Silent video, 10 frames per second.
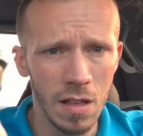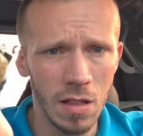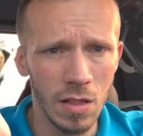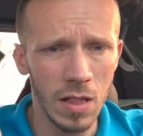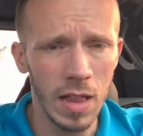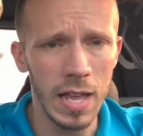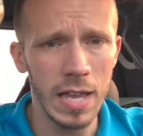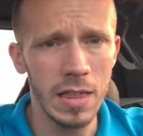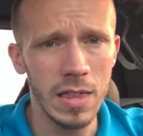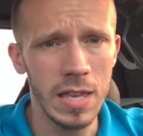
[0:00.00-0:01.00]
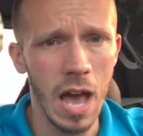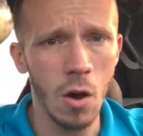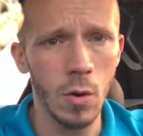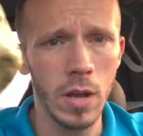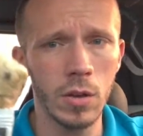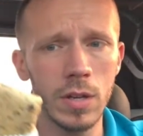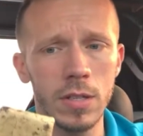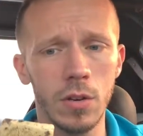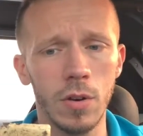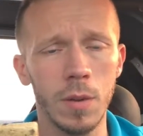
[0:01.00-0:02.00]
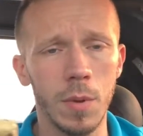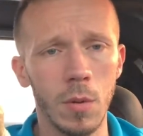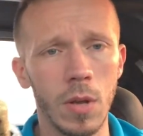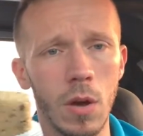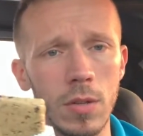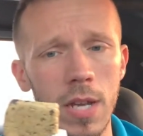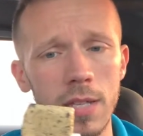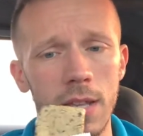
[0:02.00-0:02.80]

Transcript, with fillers: like the outright cookies and cream. Here we go, taste